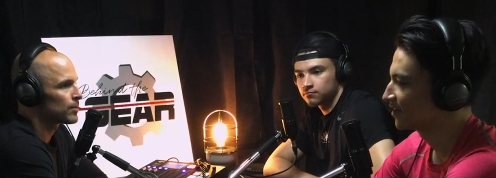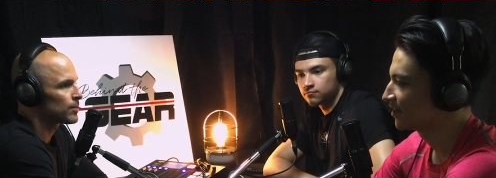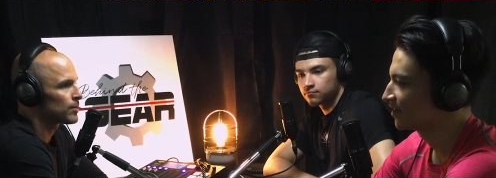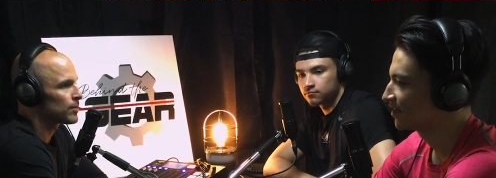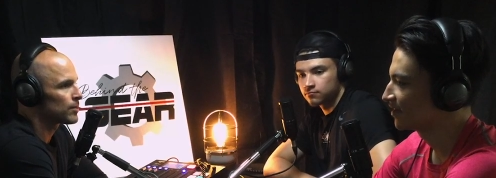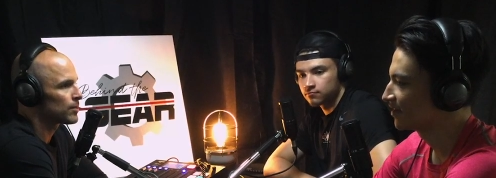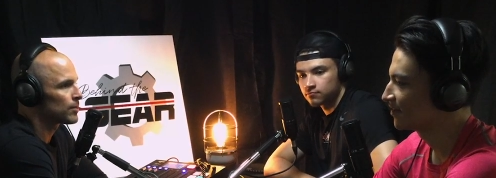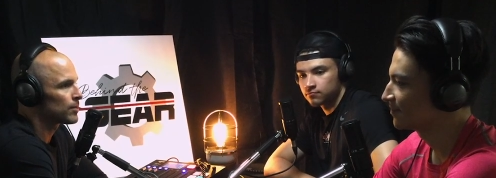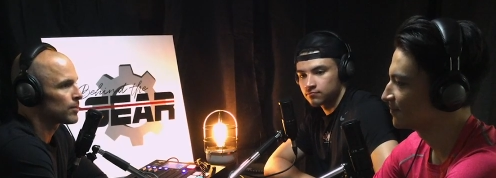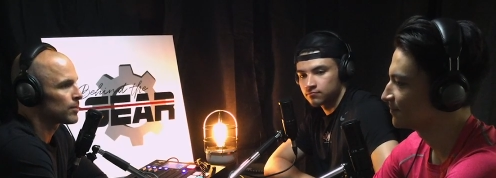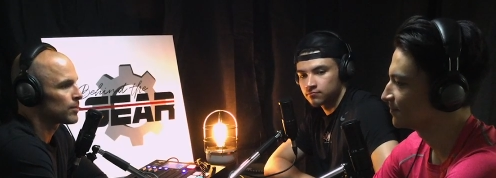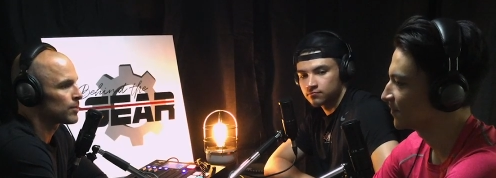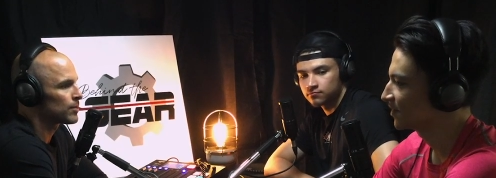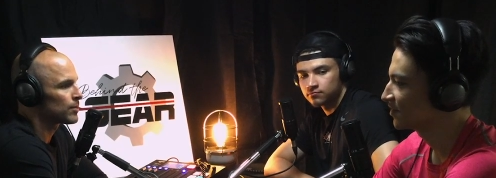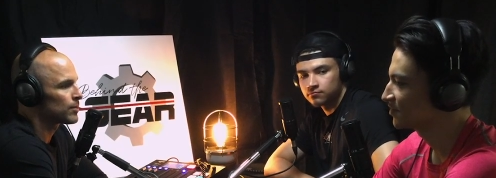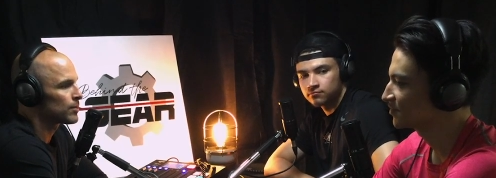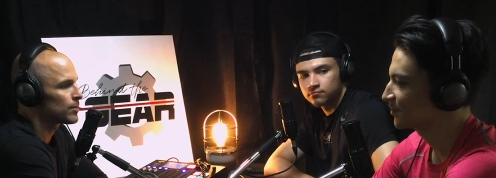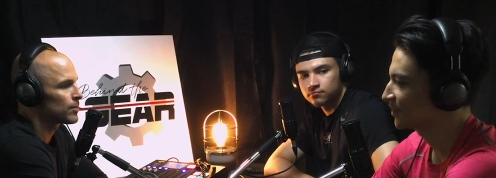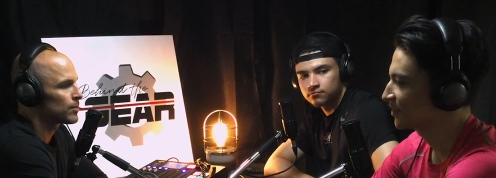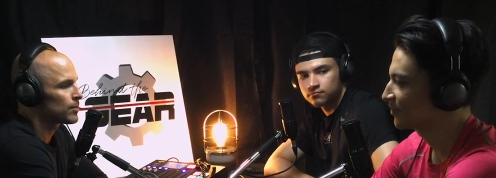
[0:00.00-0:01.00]
Speaker 1: um, I
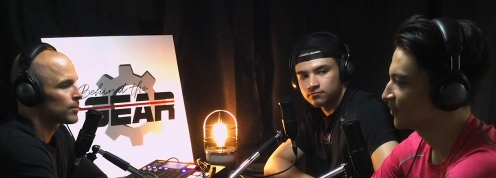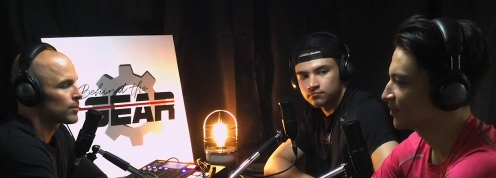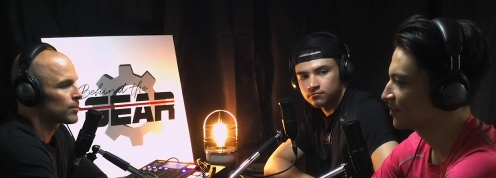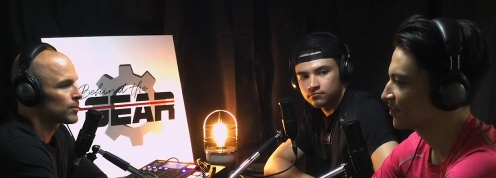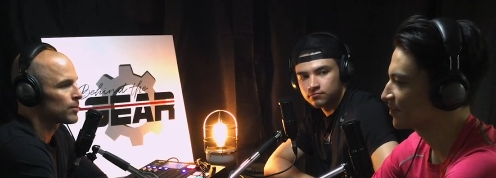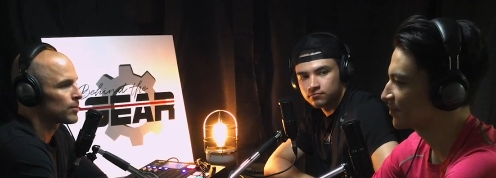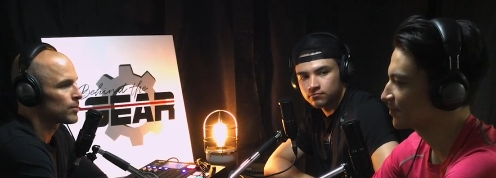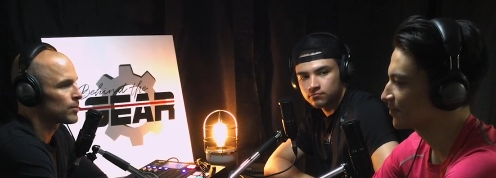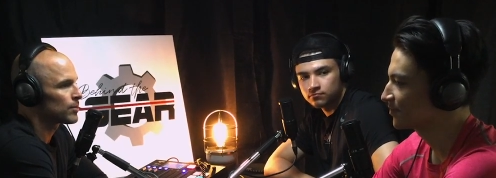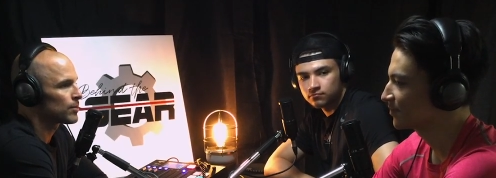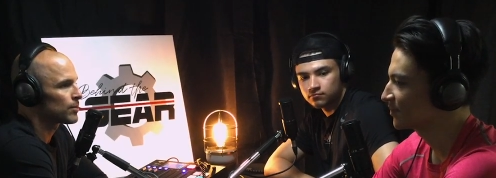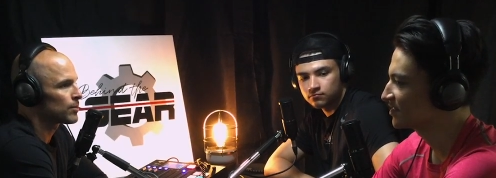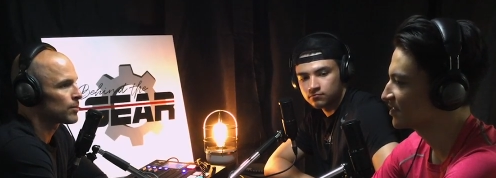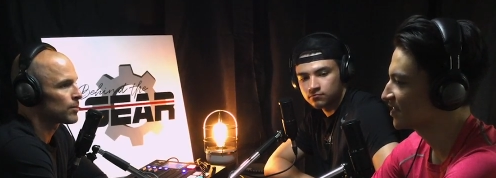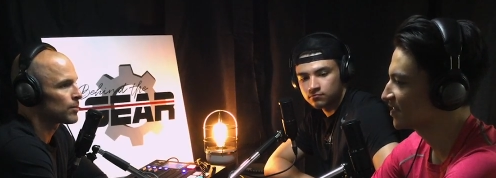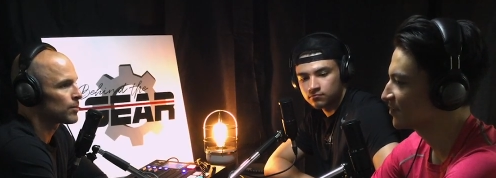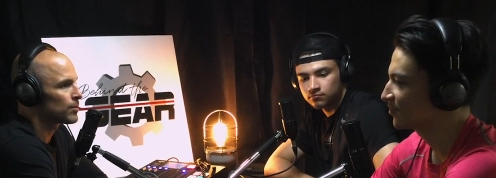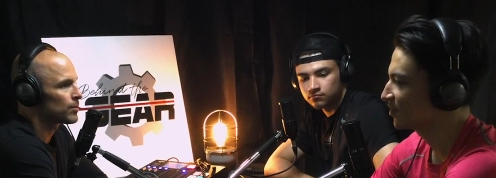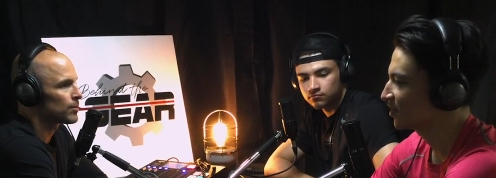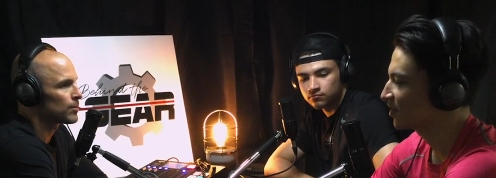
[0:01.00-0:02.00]
was playing with
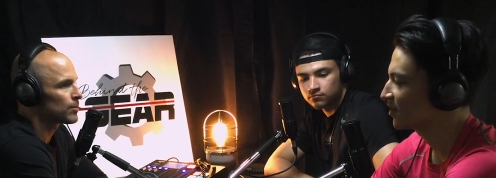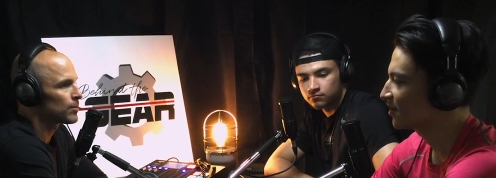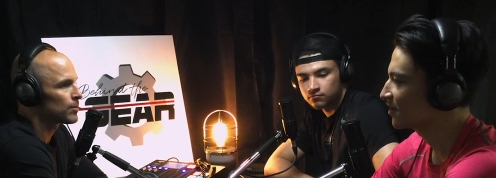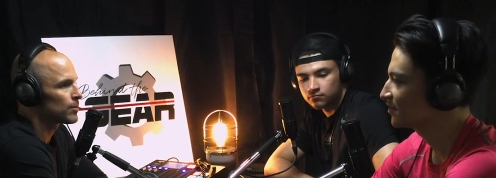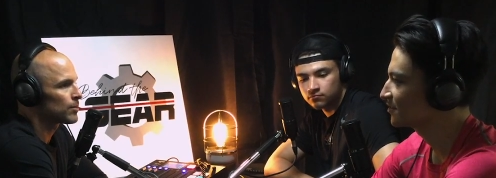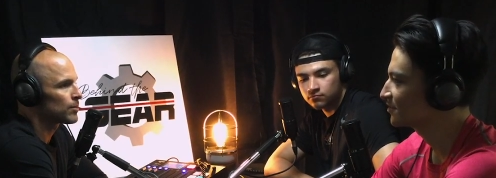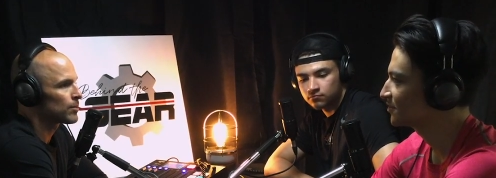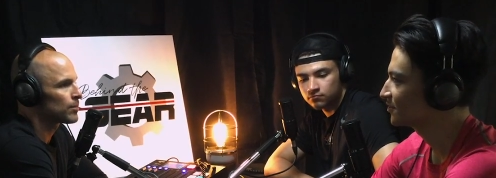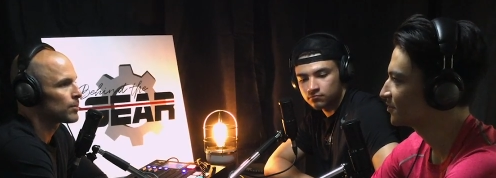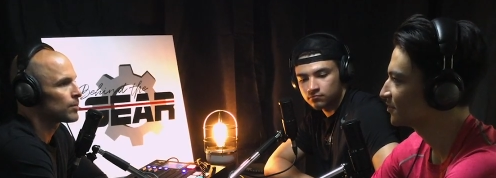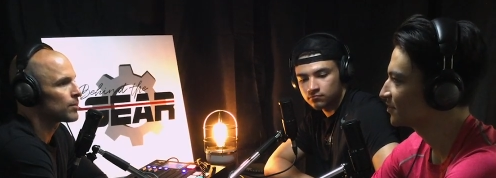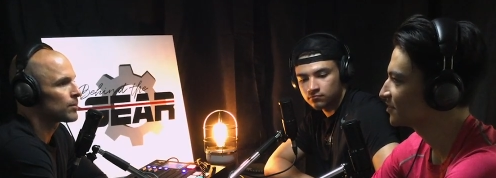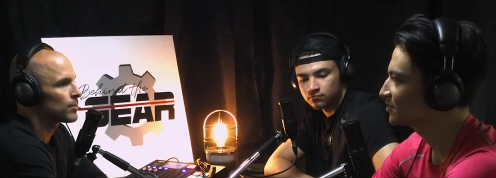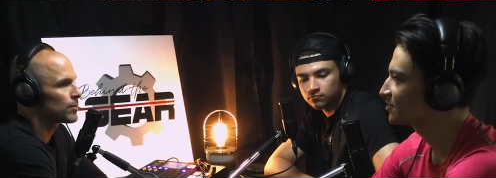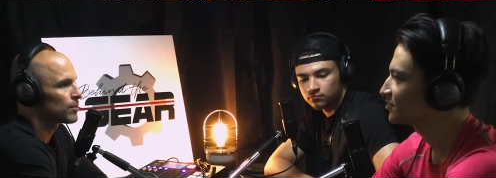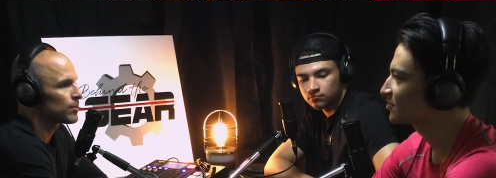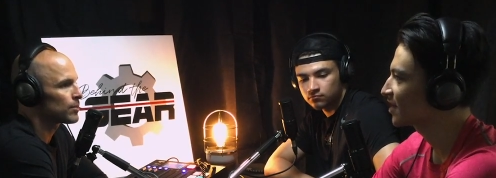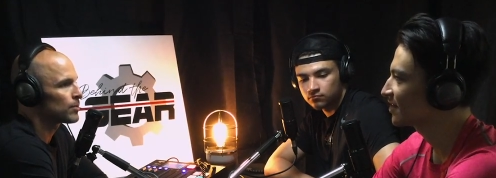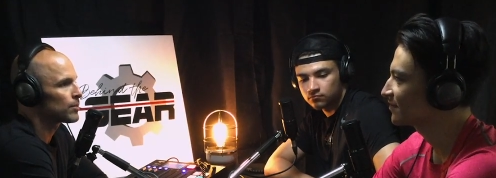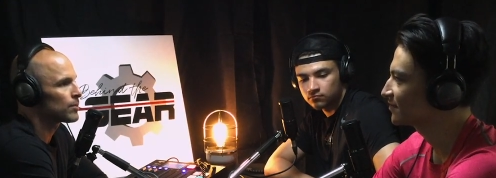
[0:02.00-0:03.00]
Matej Pekar too, and he's
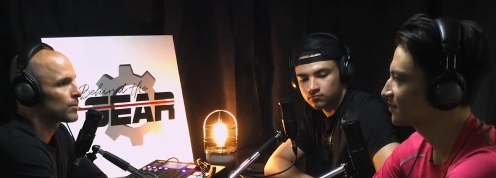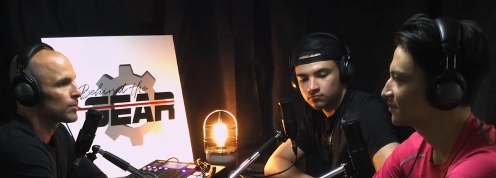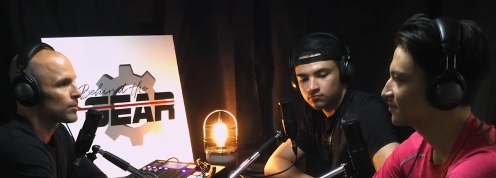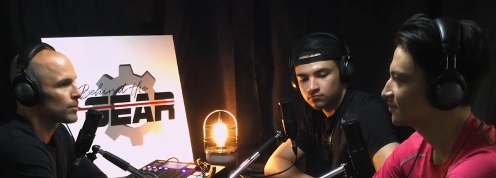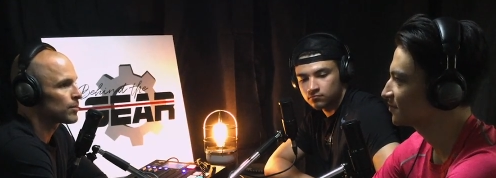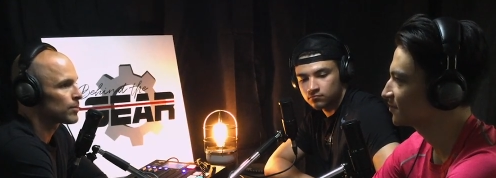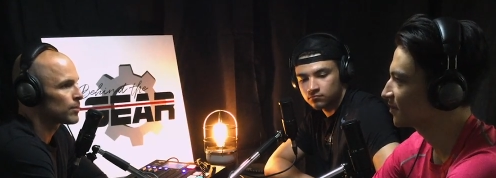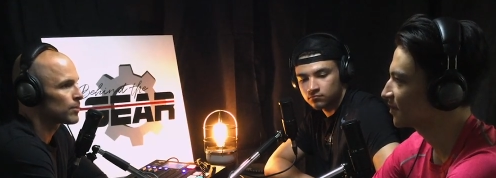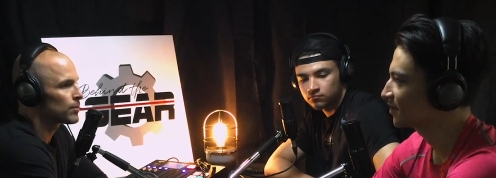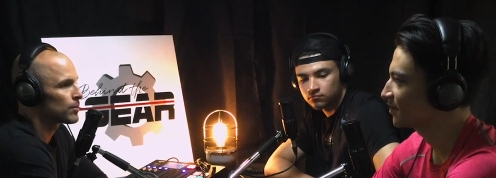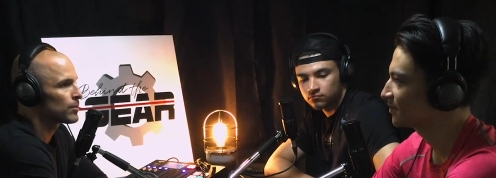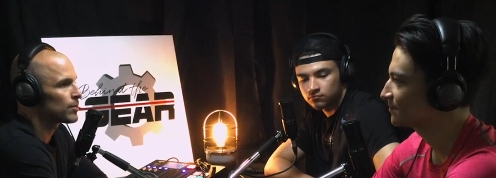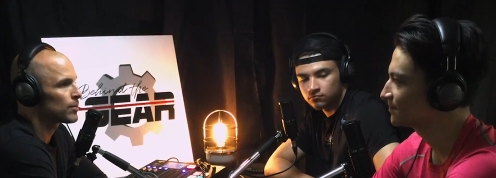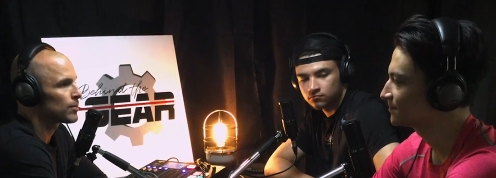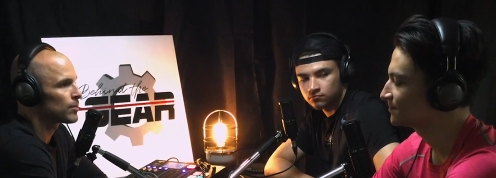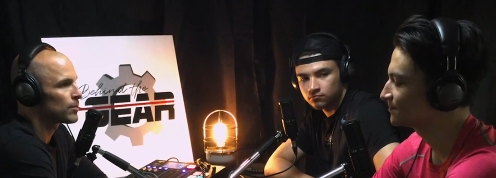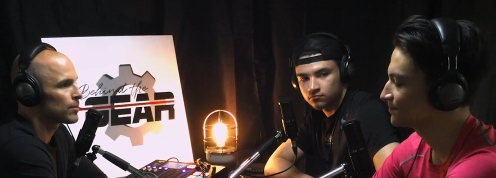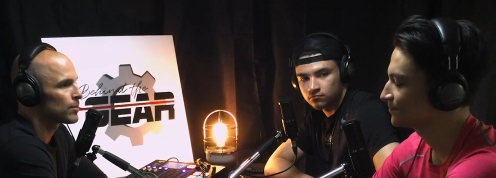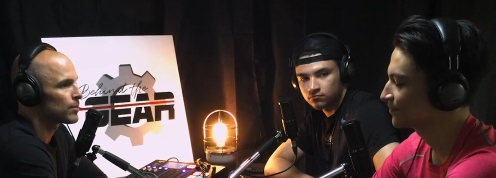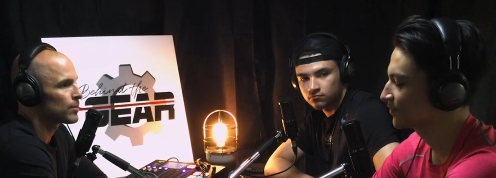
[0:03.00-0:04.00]
drafted to um,